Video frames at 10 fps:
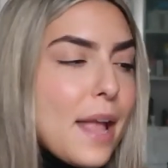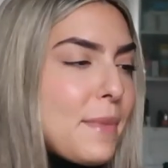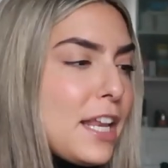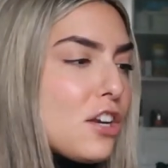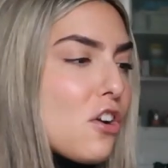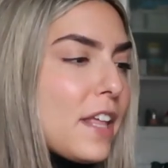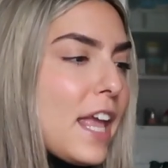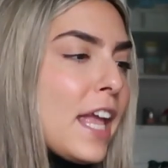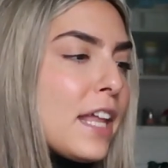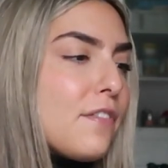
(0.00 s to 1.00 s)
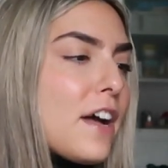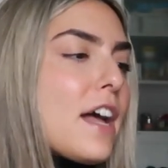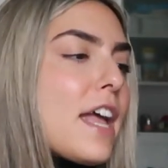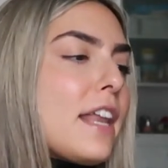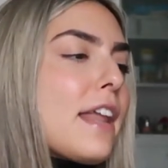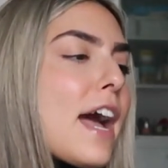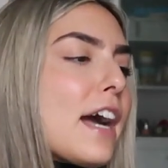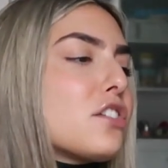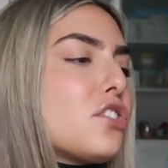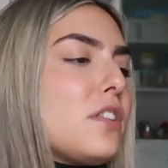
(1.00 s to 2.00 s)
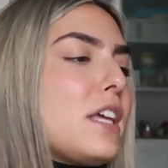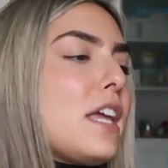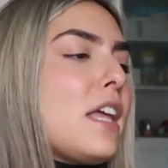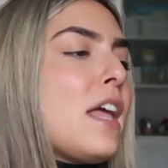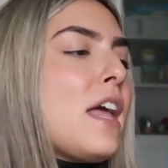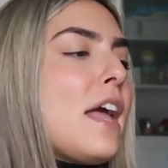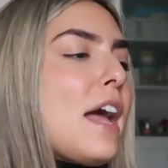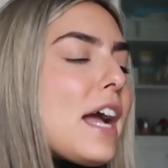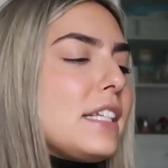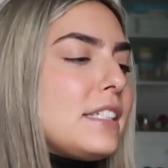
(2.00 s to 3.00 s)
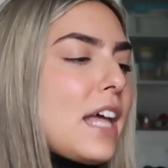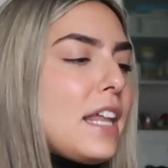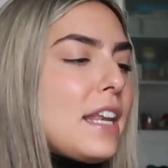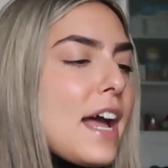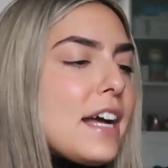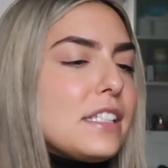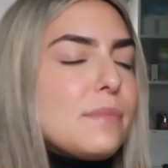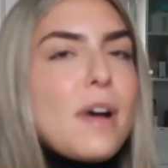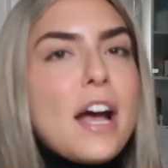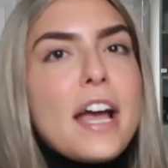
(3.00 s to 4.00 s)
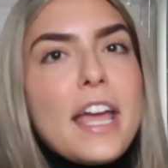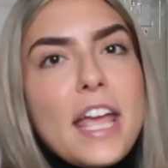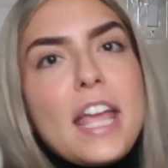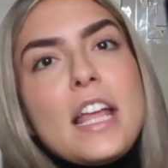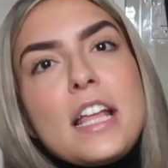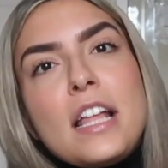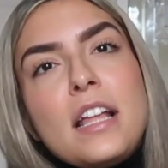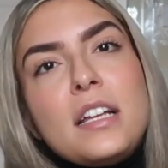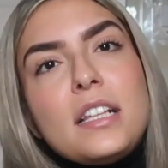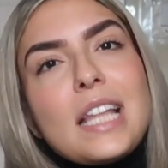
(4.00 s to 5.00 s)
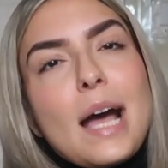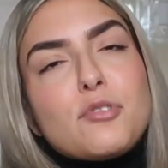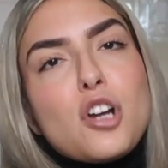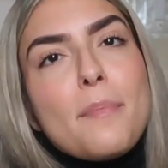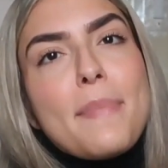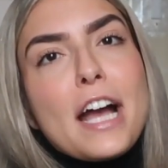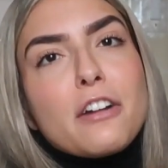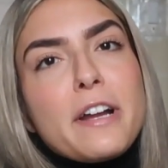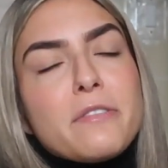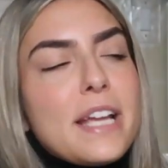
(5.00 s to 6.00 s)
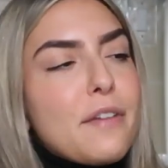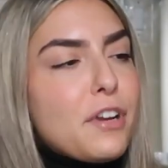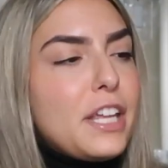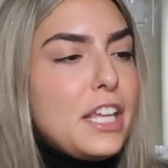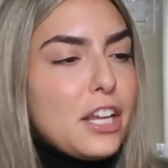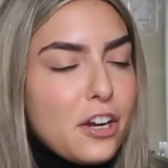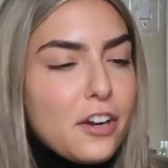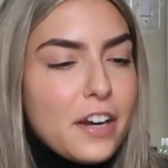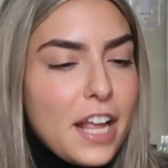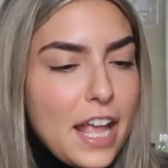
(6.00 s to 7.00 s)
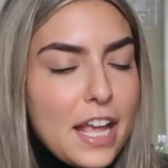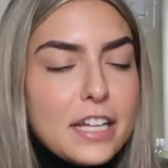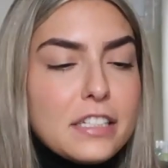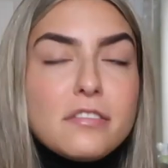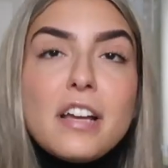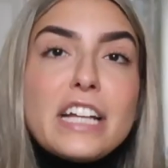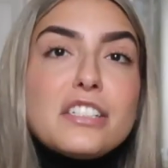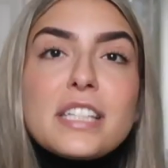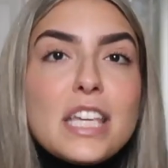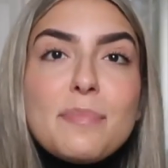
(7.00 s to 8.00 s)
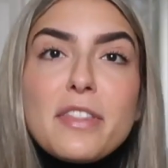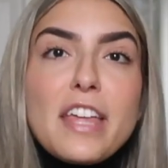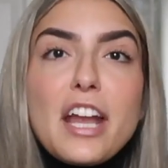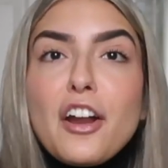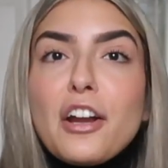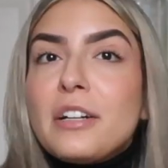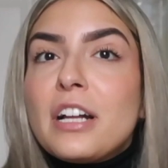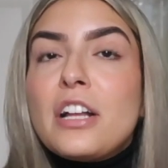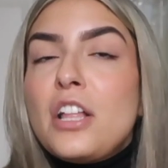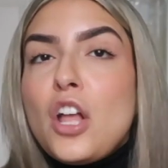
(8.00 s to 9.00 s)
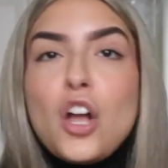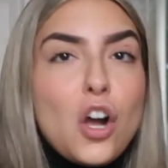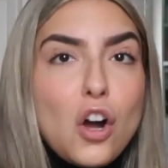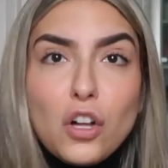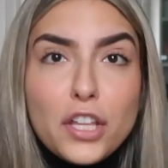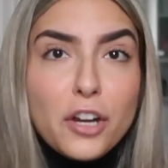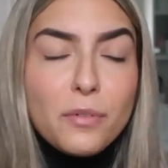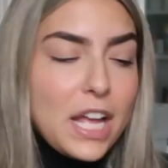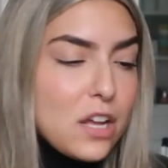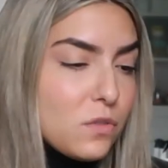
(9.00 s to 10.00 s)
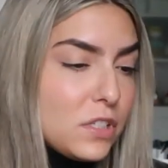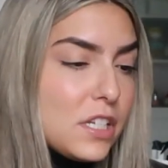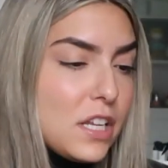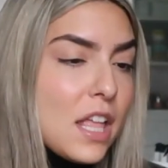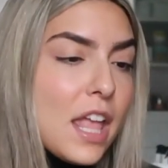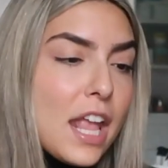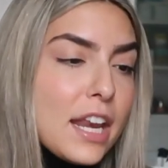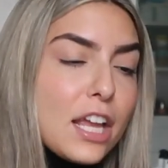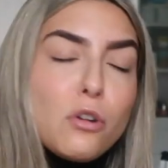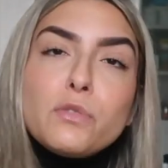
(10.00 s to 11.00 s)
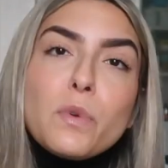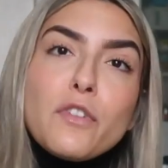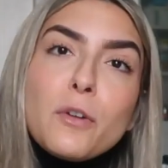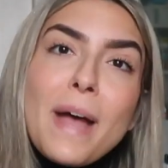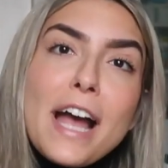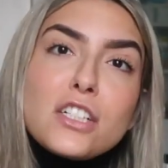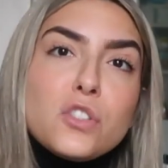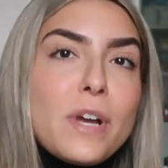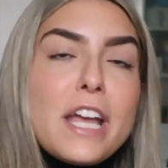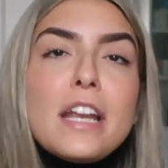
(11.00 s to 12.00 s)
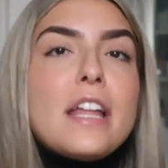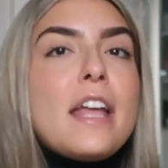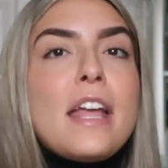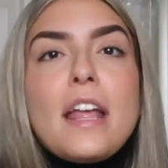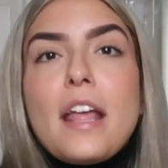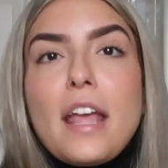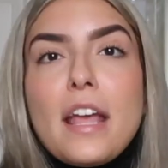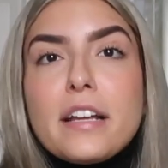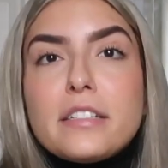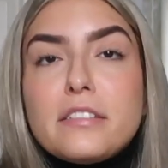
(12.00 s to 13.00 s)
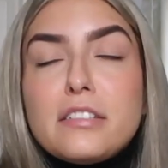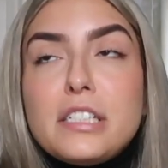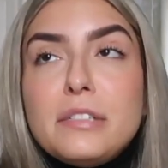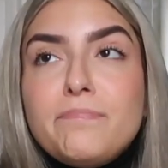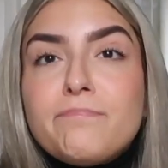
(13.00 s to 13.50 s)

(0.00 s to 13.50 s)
I made it on Canva and actually I set it as my laptop background every year and I just keep it there all year round and I can always refer back to it and